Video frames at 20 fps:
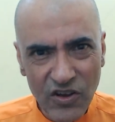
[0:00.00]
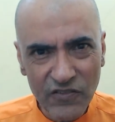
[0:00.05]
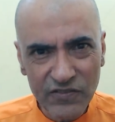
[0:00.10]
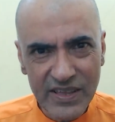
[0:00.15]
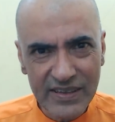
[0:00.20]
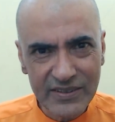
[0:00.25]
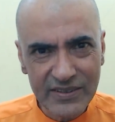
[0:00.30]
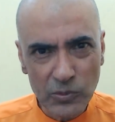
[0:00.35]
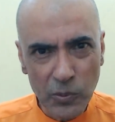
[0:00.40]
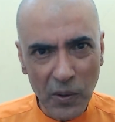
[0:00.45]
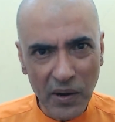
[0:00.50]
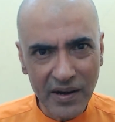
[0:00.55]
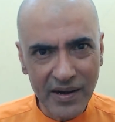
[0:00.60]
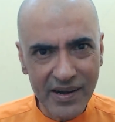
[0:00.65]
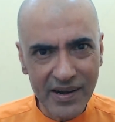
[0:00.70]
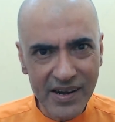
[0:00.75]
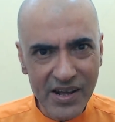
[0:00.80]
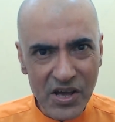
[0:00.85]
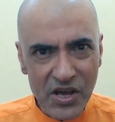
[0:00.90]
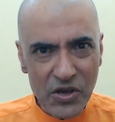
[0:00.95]
of this
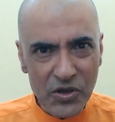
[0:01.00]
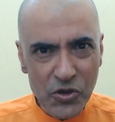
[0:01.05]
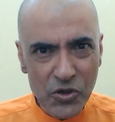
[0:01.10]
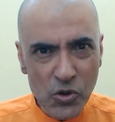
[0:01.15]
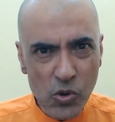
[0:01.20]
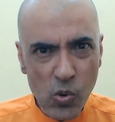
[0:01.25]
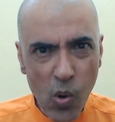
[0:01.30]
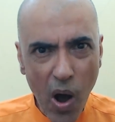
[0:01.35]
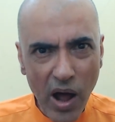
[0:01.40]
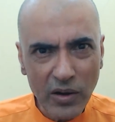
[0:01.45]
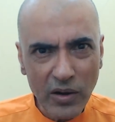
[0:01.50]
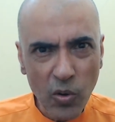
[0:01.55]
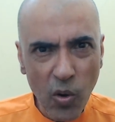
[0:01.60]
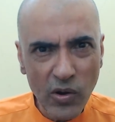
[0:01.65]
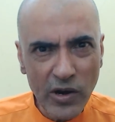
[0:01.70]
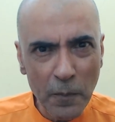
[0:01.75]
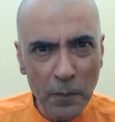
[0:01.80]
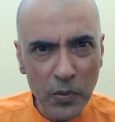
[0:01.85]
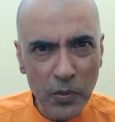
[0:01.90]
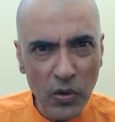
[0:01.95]
world. You are
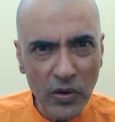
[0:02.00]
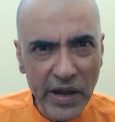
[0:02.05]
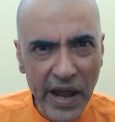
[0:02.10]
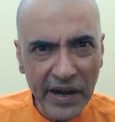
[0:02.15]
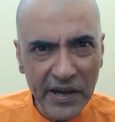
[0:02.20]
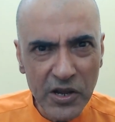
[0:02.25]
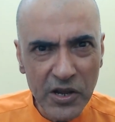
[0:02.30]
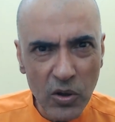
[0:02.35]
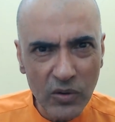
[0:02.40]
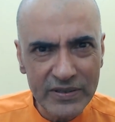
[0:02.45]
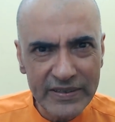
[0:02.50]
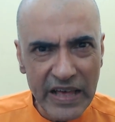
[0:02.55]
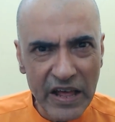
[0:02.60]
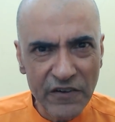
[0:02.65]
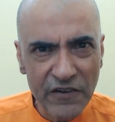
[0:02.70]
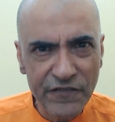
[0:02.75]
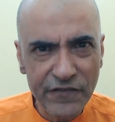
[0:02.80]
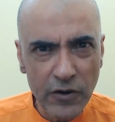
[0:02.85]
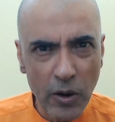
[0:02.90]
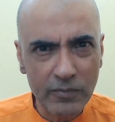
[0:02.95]
gonna protect
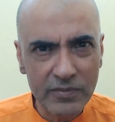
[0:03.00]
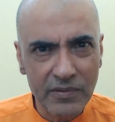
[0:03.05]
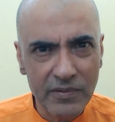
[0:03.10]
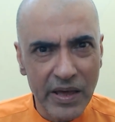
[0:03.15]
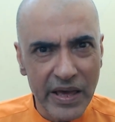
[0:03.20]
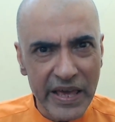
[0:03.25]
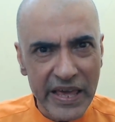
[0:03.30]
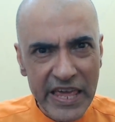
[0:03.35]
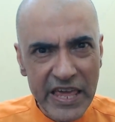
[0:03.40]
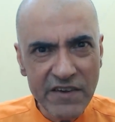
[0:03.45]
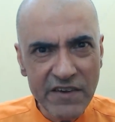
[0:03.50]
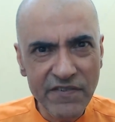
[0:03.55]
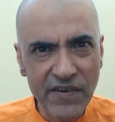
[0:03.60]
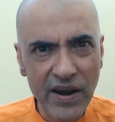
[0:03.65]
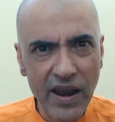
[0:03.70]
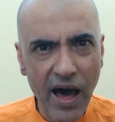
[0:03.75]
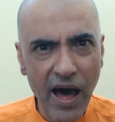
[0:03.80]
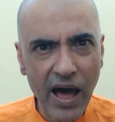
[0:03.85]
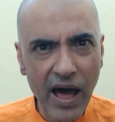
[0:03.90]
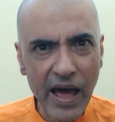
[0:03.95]
yourself from
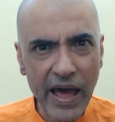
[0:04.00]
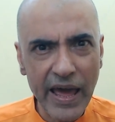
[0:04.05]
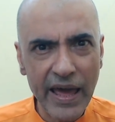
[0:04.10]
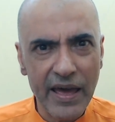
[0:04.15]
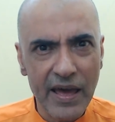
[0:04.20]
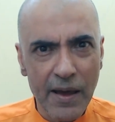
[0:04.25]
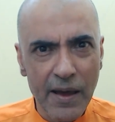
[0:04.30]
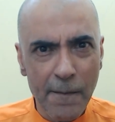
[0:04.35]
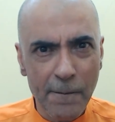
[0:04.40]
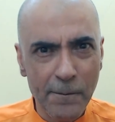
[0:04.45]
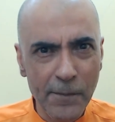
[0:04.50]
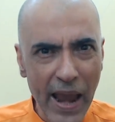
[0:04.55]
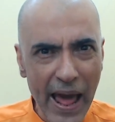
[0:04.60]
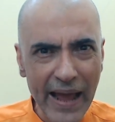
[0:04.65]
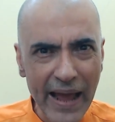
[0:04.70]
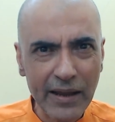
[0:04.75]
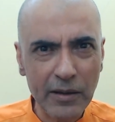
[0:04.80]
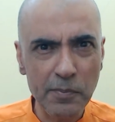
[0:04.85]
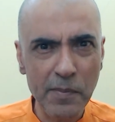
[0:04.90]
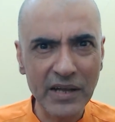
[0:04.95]
evil eye,
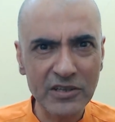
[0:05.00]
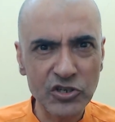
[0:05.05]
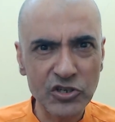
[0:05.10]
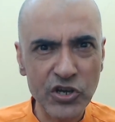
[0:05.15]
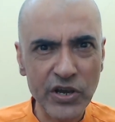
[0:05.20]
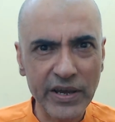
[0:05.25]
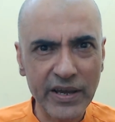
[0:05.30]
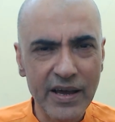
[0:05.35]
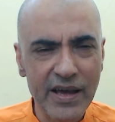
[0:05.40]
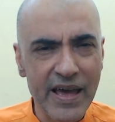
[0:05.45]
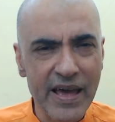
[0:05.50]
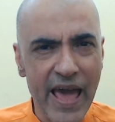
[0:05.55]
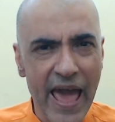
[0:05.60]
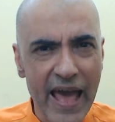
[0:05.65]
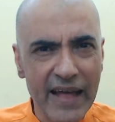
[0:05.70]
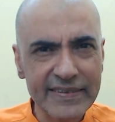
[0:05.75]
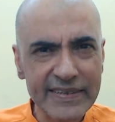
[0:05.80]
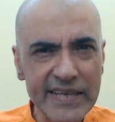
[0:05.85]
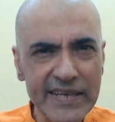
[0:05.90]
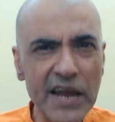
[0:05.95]
black magic,
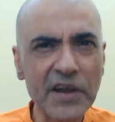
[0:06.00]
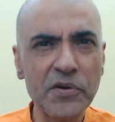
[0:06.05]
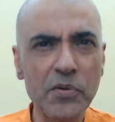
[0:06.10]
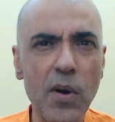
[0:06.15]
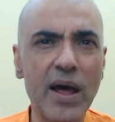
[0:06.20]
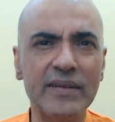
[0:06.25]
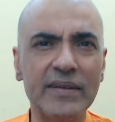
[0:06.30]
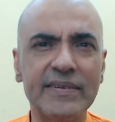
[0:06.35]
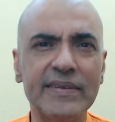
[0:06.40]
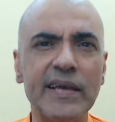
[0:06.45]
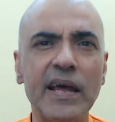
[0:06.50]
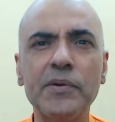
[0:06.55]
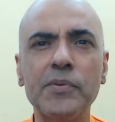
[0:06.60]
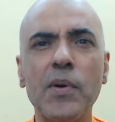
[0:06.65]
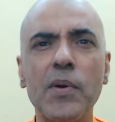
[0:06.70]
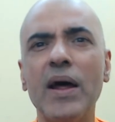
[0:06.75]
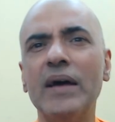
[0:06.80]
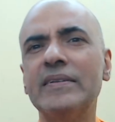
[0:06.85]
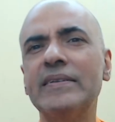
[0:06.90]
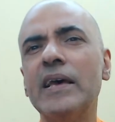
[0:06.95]
etc.,
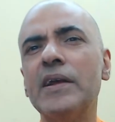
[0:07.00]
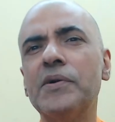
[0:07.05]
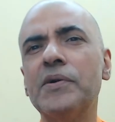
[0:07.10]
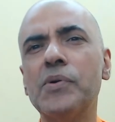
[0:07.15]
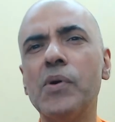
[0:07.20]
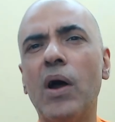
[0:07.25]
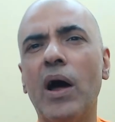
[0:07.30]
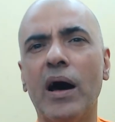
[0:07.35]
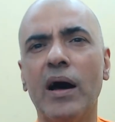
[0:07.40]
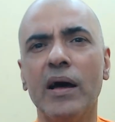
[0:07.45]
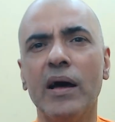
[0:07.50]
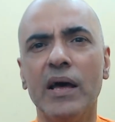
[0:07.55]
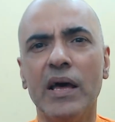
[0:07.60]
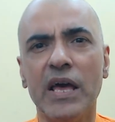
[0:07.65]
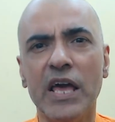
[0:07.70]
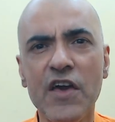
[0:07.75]
etc., etc.